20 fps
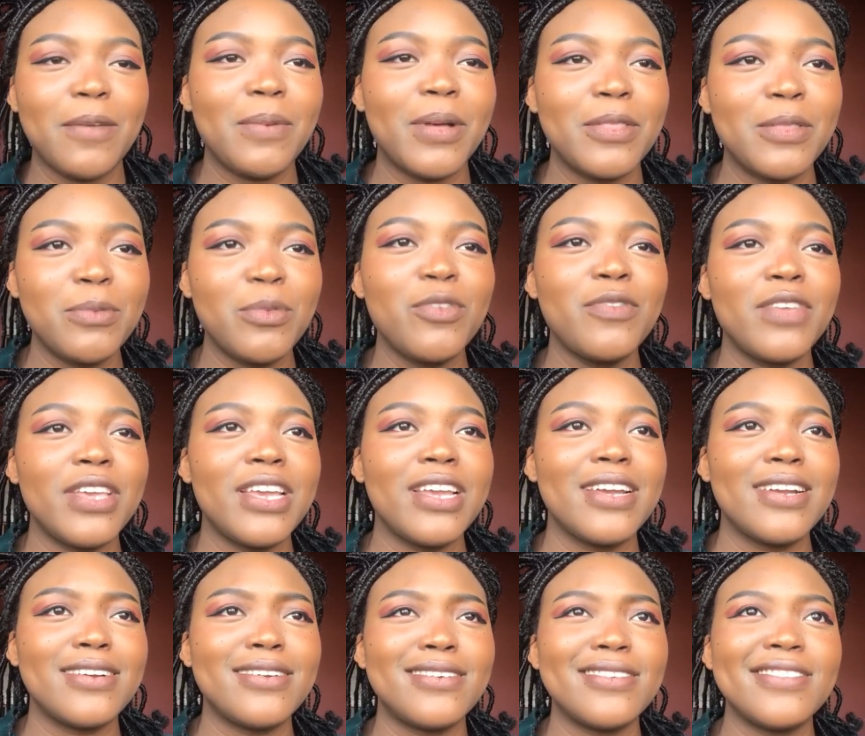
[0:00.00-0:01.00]
about the
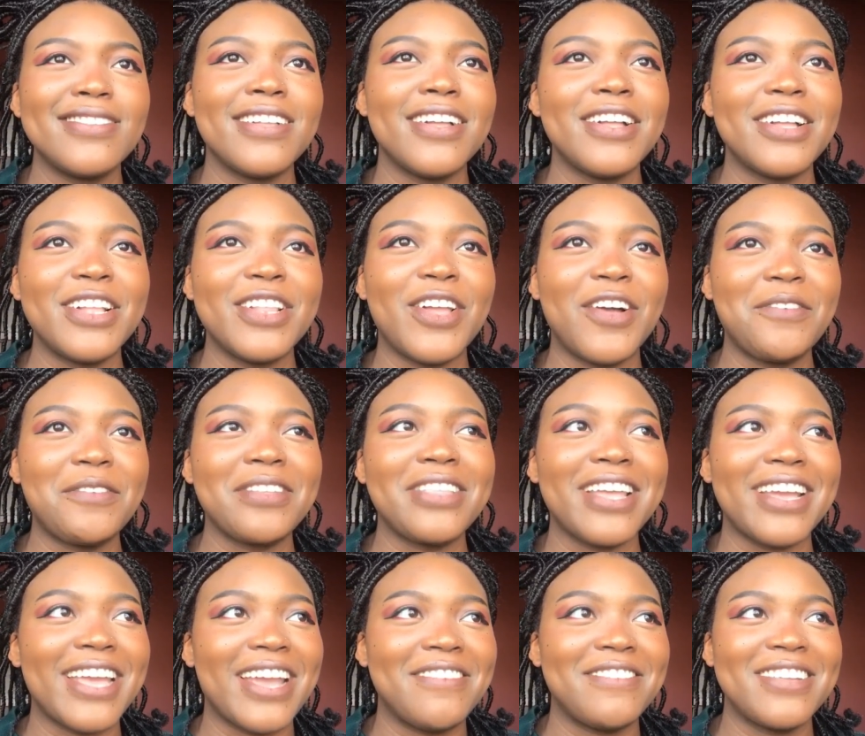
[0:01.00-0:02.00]
movie, along with
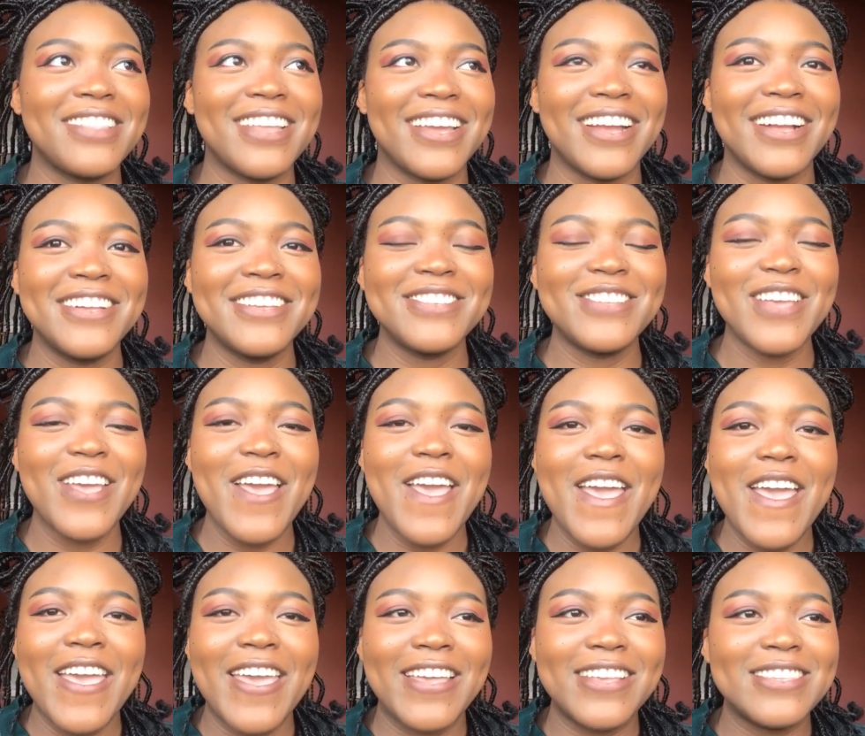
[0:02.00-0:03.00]
like everything else,
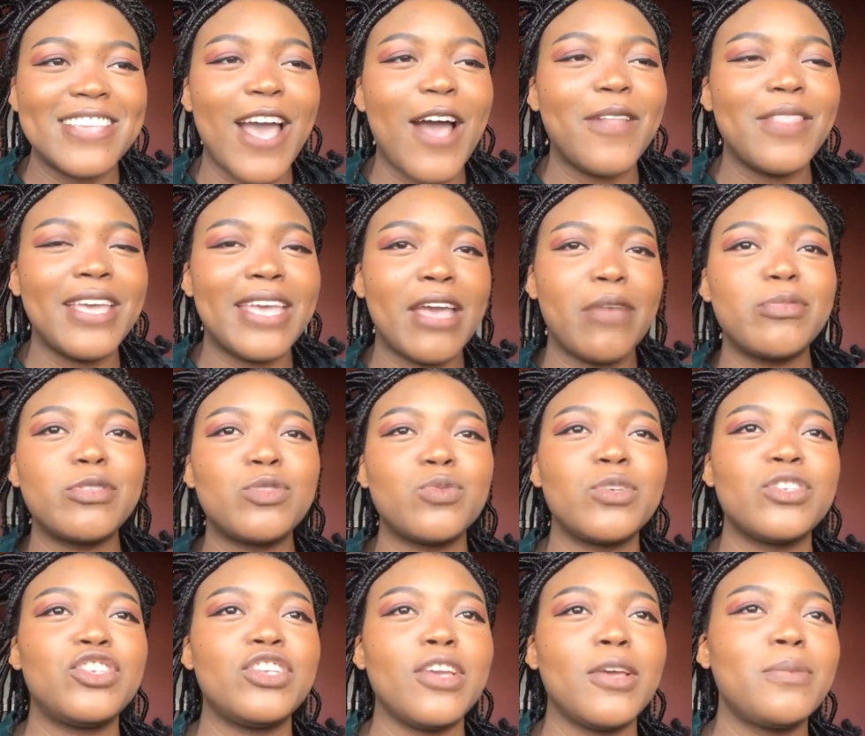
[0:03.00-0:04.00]
is how they kept
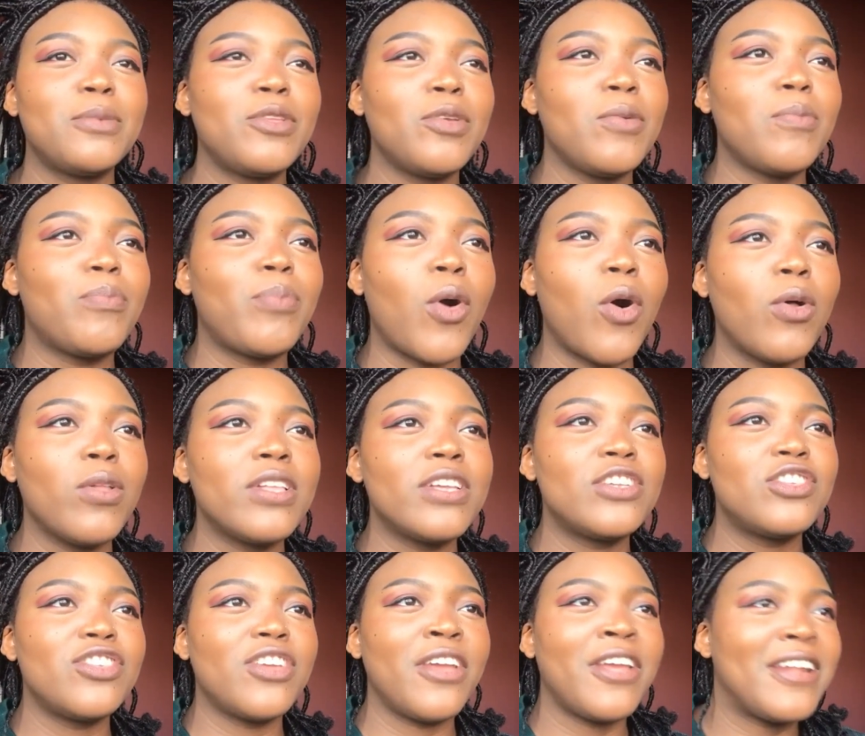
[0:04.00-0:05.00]
switching in between
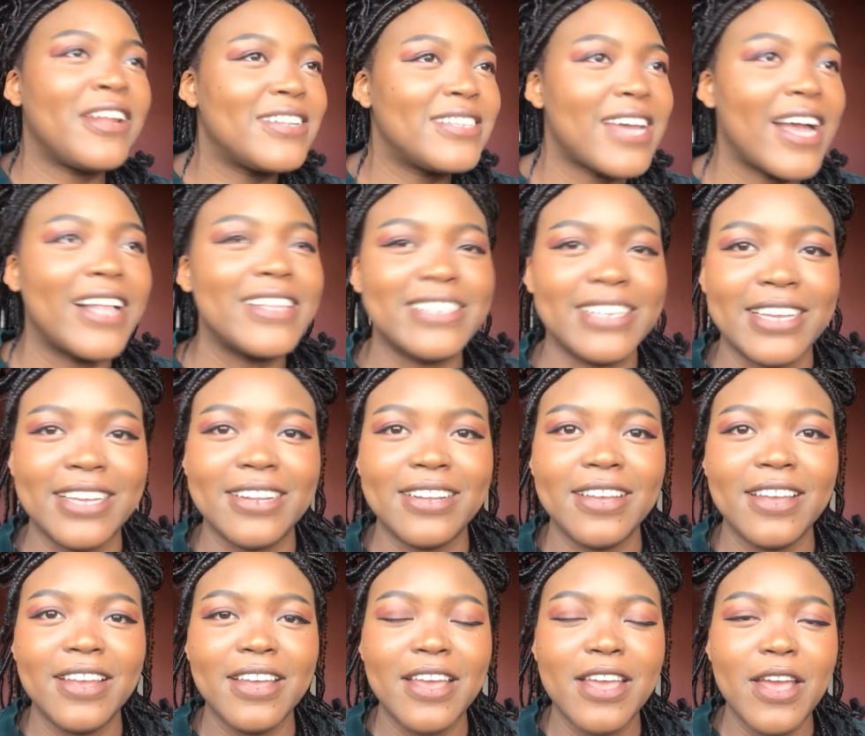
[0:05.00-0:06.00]
Polish and
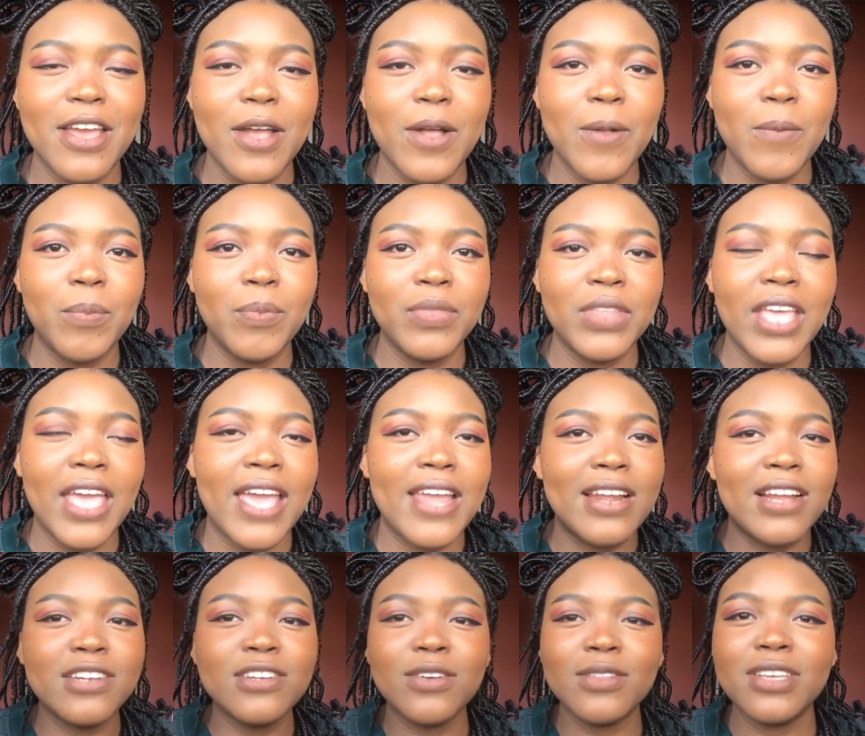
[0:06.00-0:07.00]
Italian. And
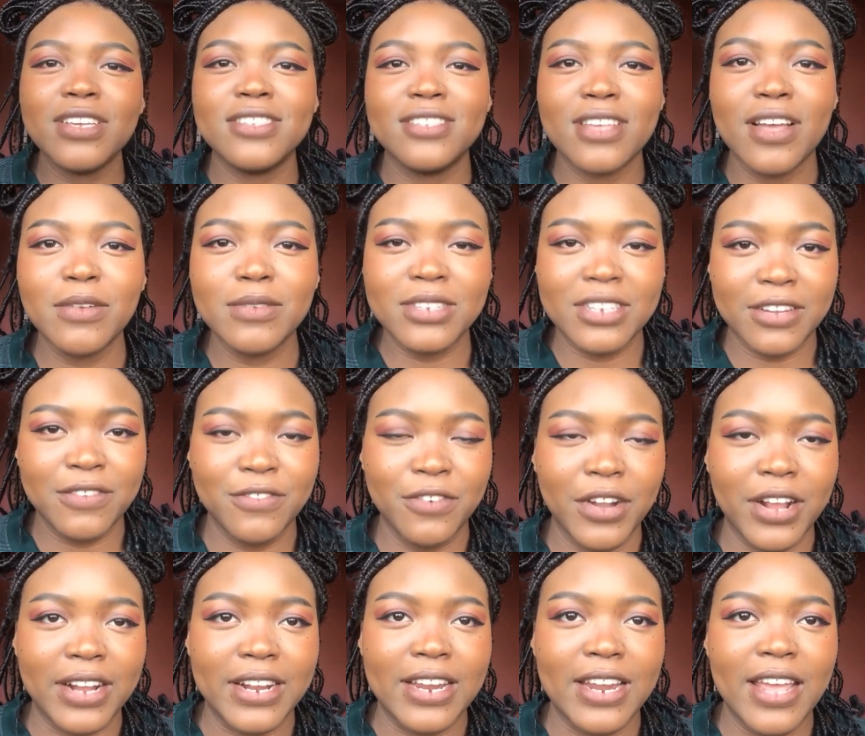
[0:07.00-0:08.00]
I know they sound
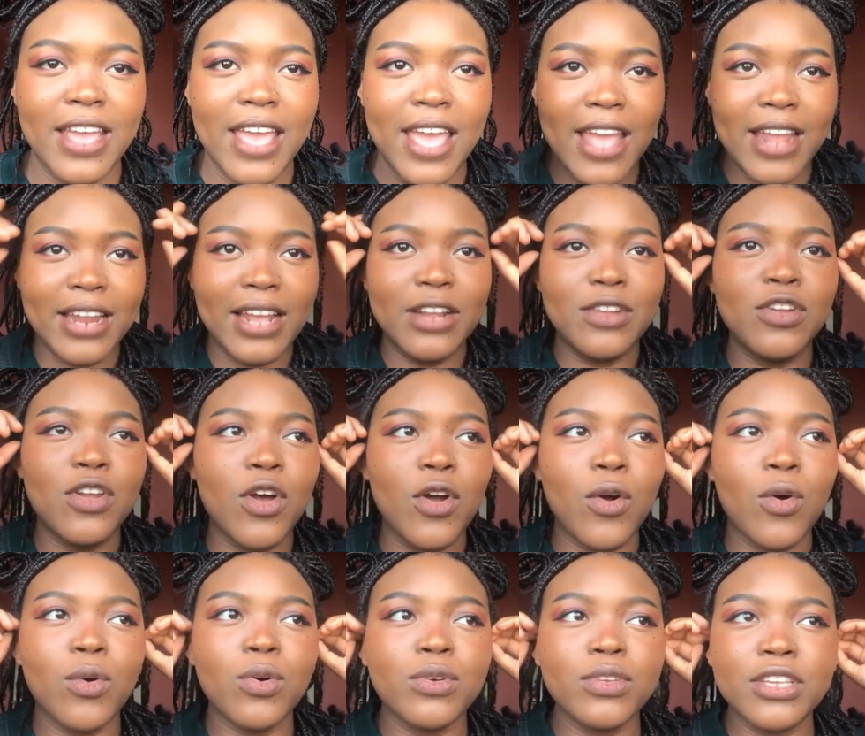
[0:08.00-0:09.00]
different, and I
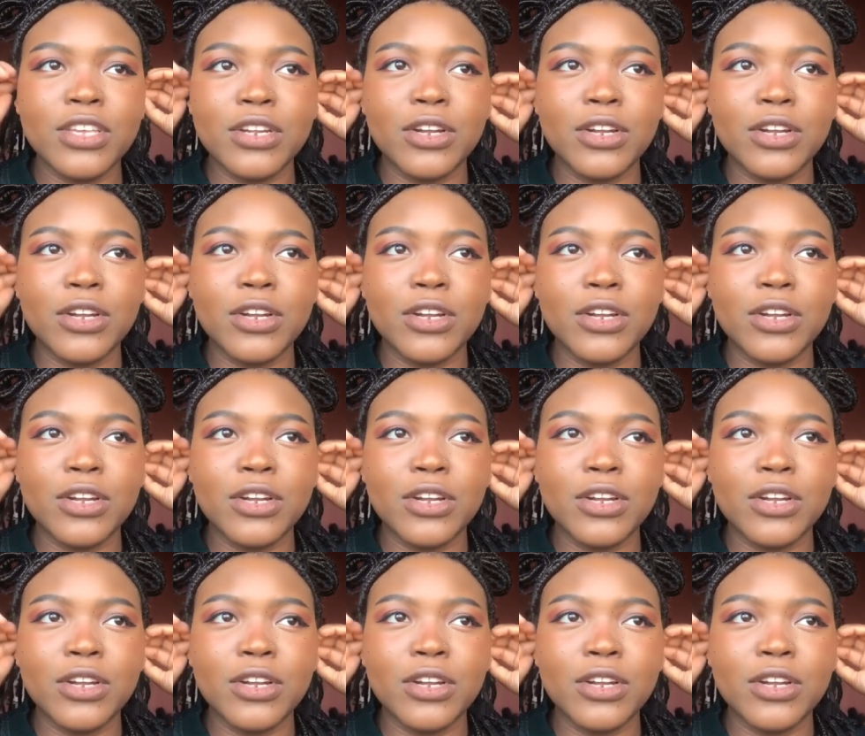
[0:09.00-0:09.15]
know,